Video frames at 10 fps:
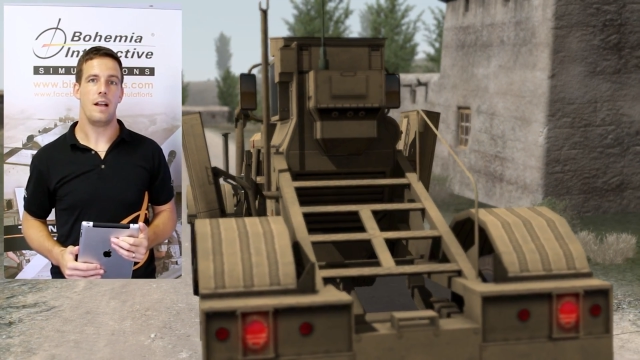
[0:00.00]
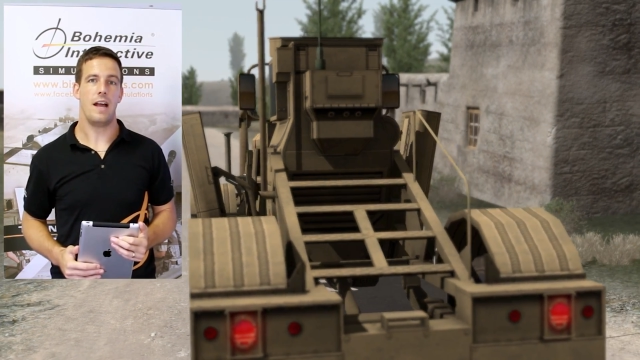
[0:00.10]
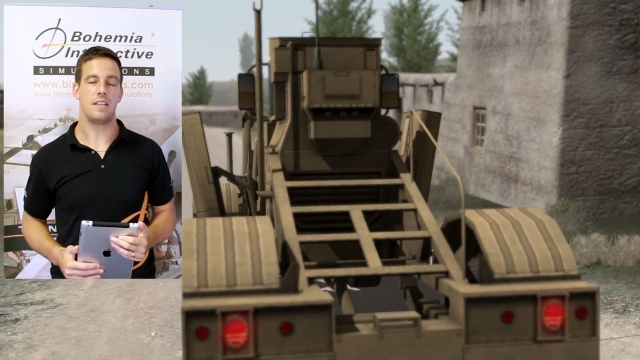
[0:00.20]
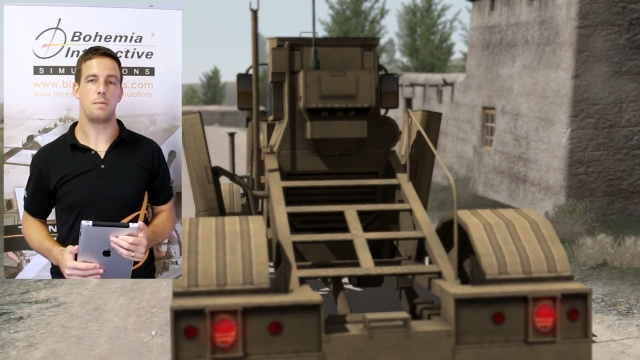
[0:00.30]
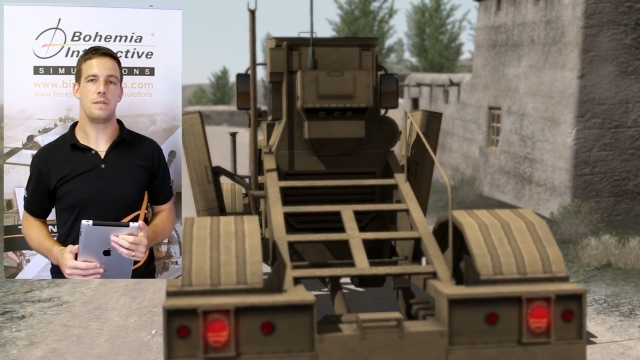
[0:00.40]

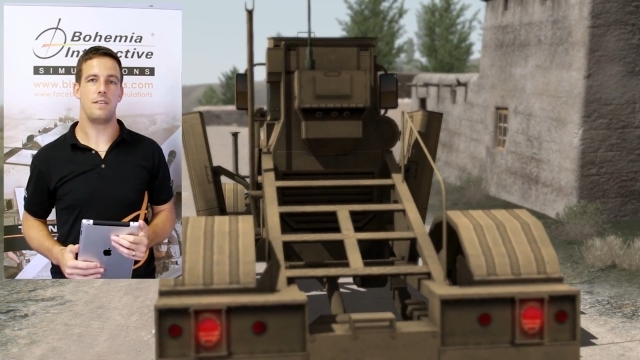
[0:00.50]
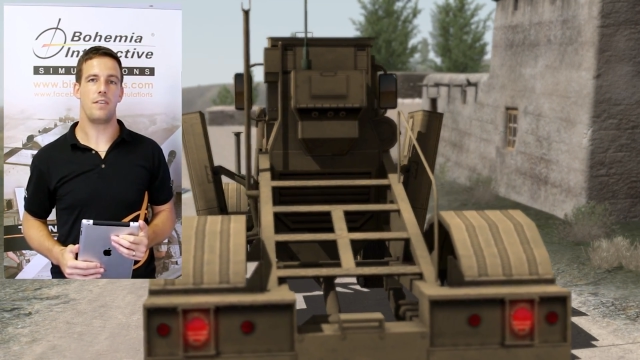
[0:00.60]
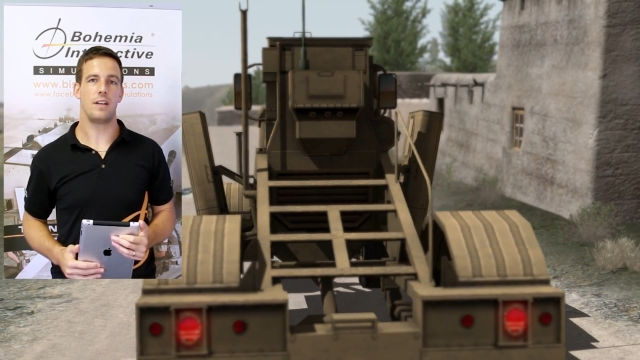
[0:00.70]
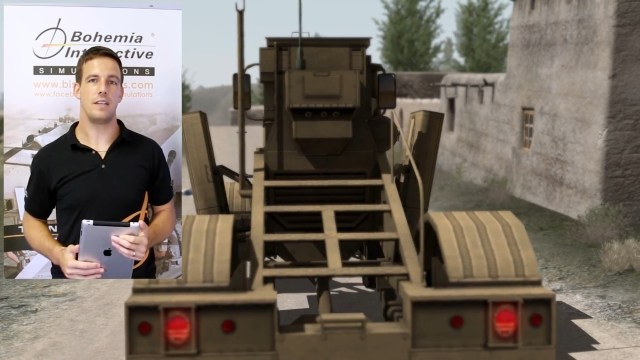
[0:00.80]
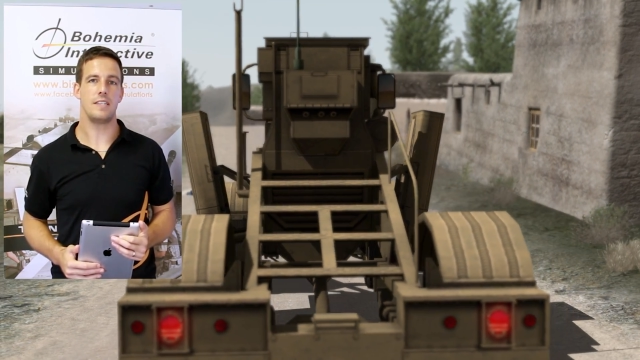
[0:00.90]
and
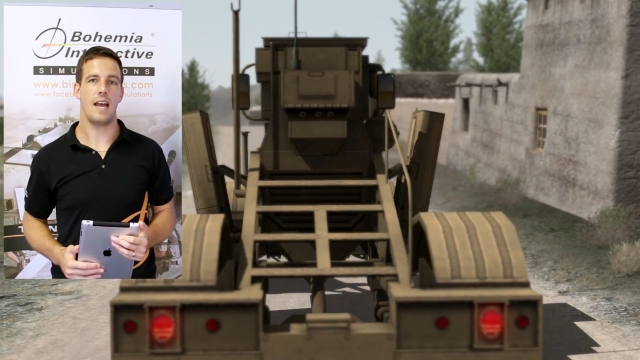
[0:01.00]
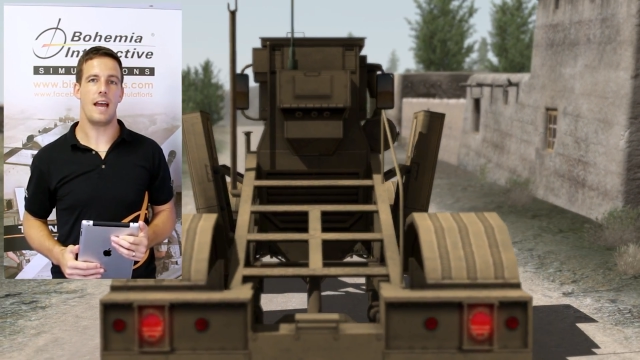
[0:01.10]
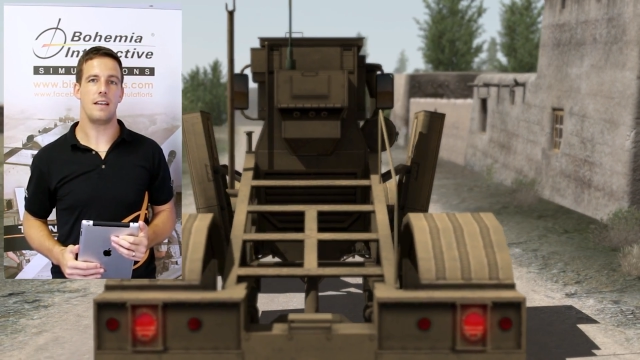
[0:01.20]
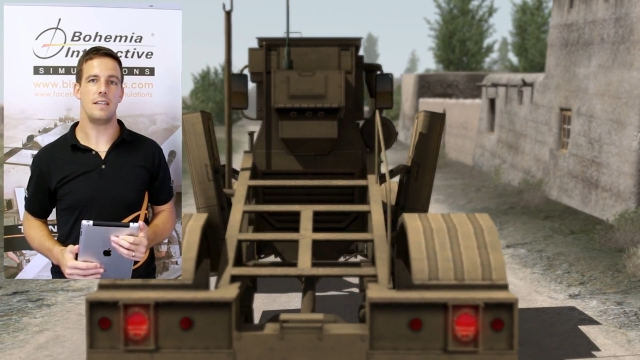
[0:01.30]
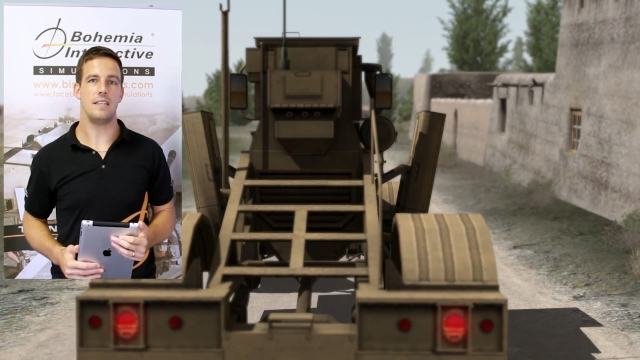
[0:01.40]
specifically to
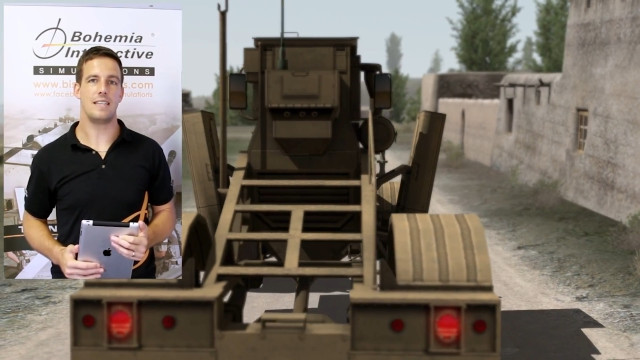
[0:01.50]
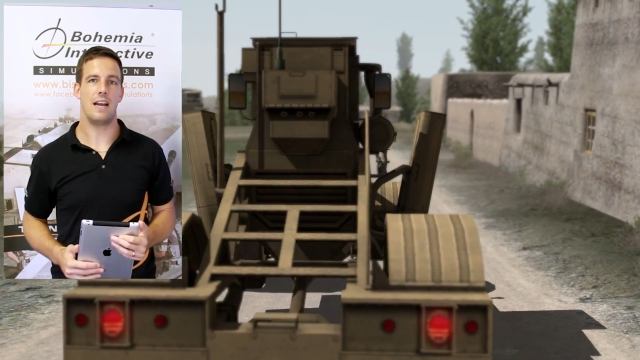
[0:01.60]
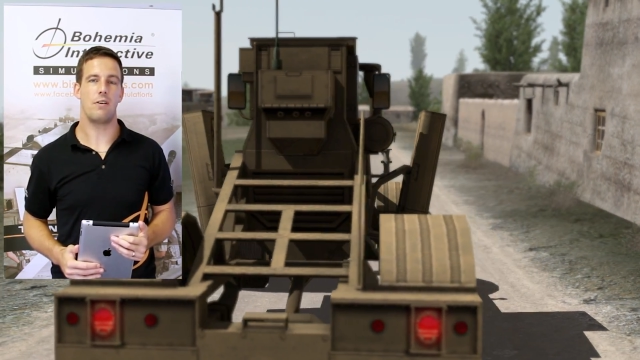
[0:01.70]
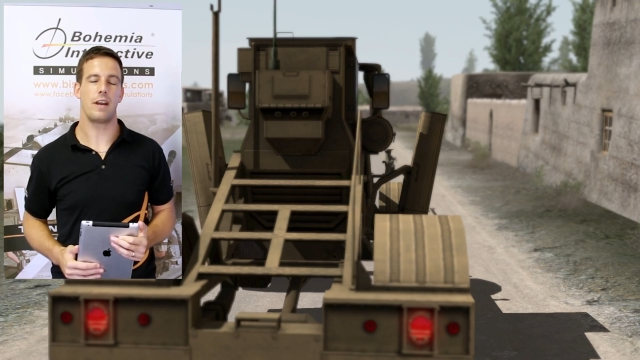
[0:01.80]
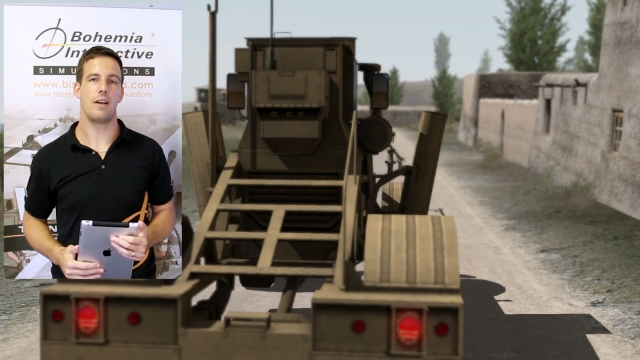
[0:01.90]
add the
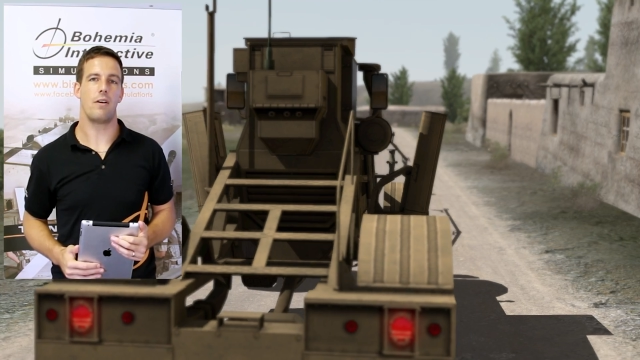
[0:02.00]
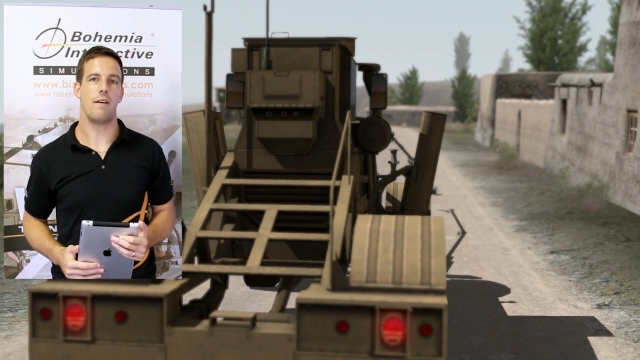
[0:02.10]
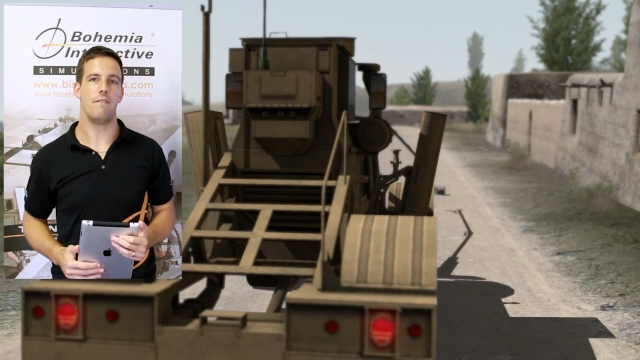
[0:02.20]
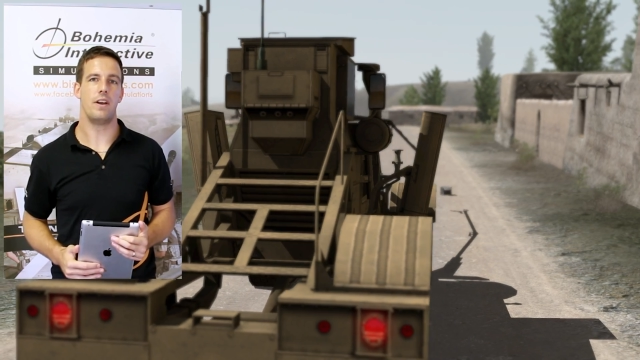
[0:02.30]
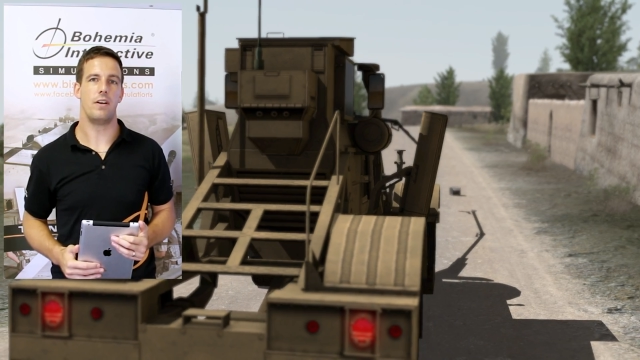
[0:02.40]
Interrogator
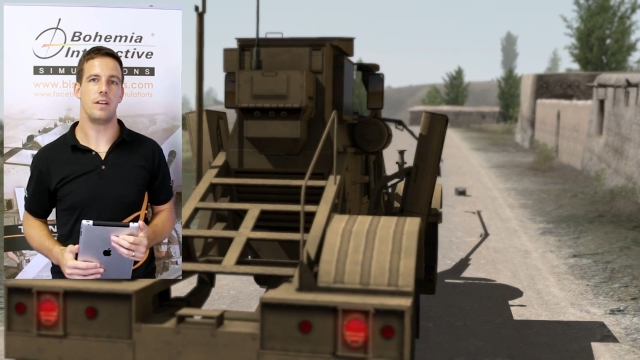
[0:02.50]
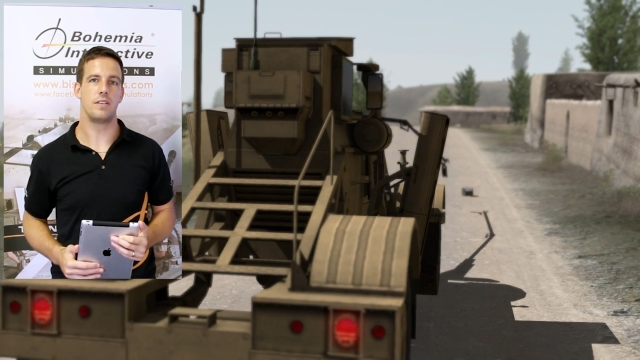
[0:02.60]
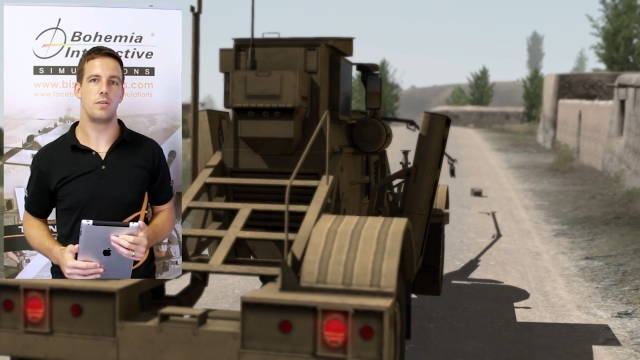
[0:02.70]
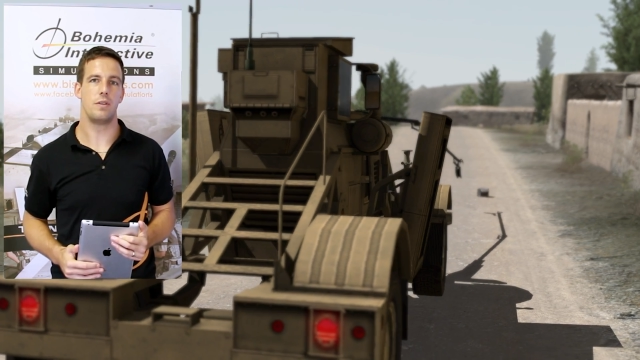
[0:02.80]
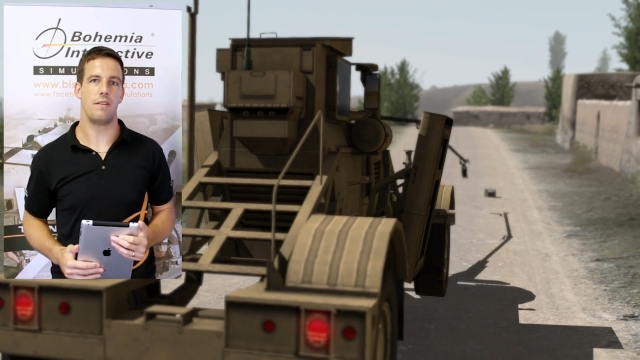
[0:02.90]
arm variant
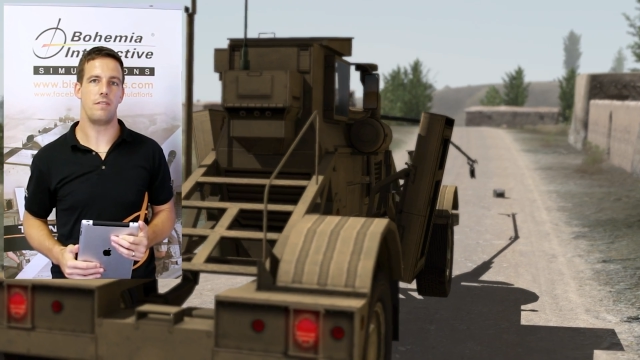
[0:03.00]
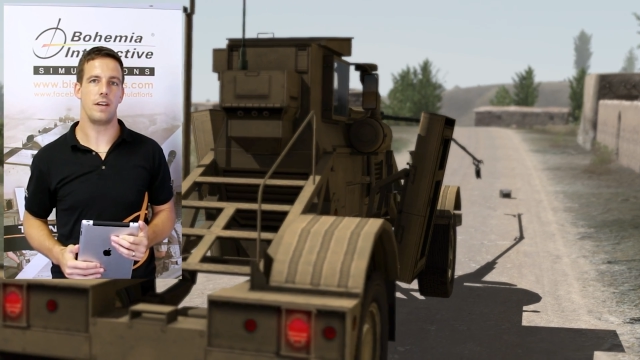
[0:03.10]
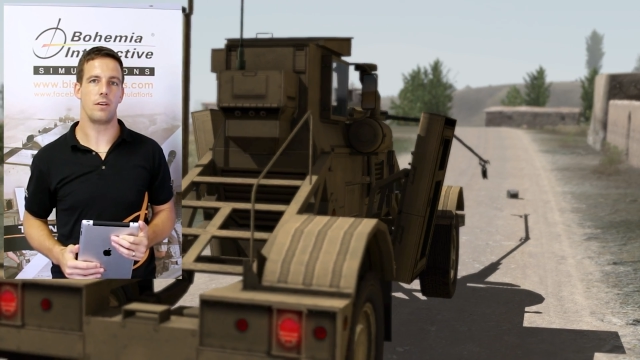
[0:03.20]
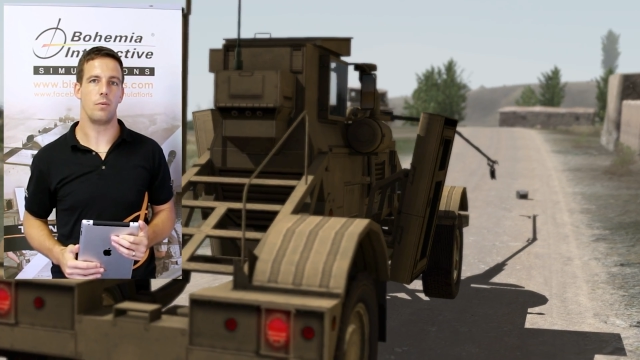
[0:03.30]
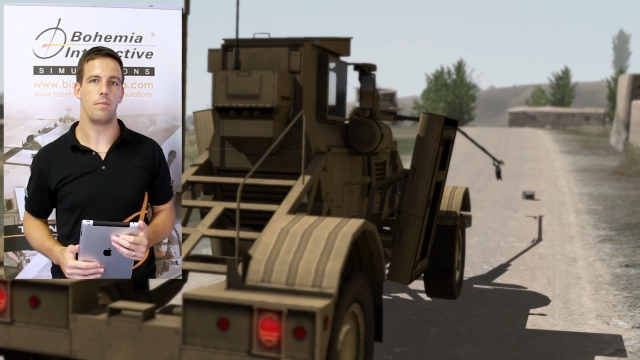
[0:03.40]
to that
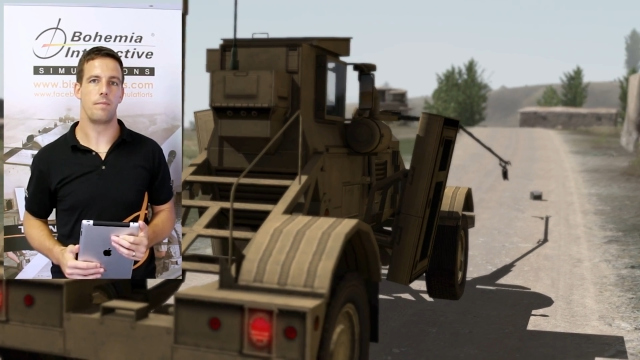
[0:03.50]
vehicle.